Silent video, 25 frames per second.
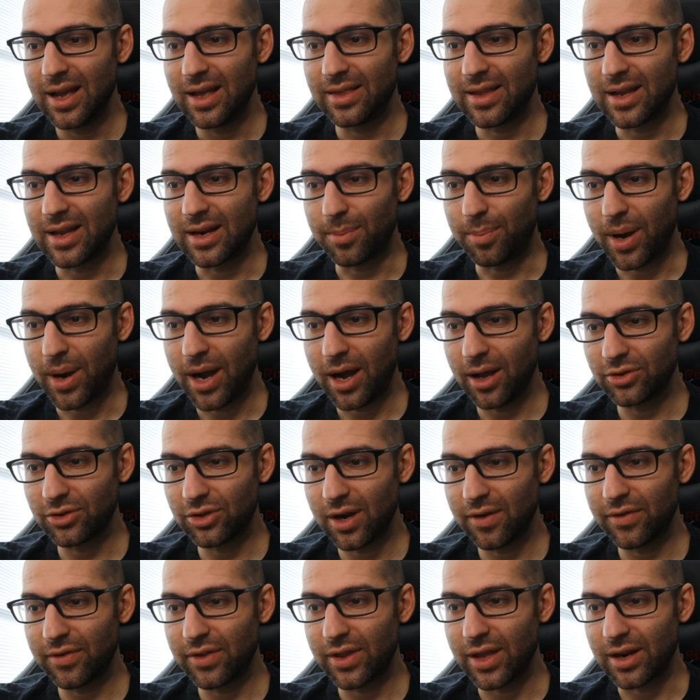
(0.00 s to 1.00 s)
Then a pile
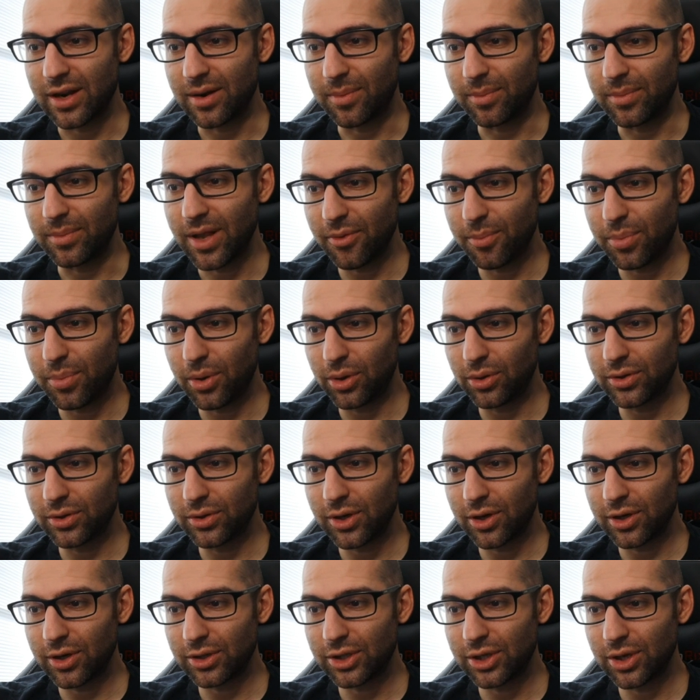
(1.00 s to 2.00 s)
driver, then another
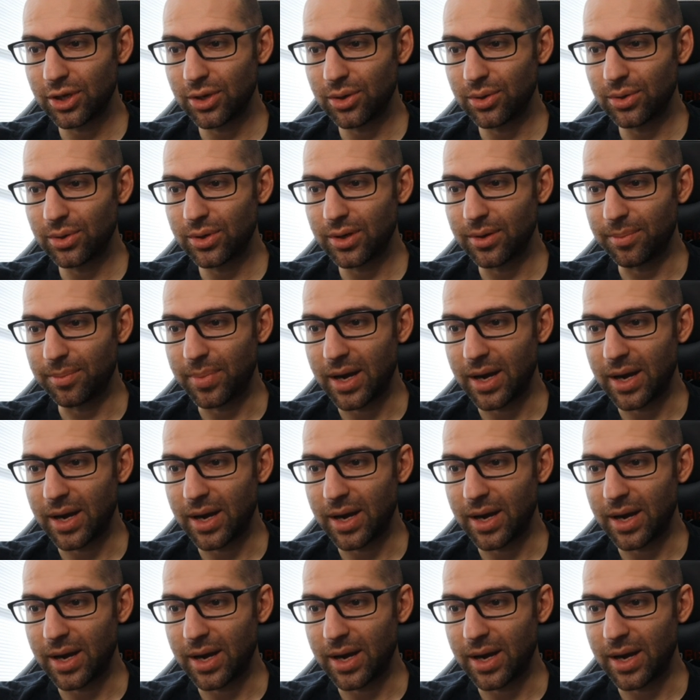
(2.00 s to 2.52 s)
bulldog choke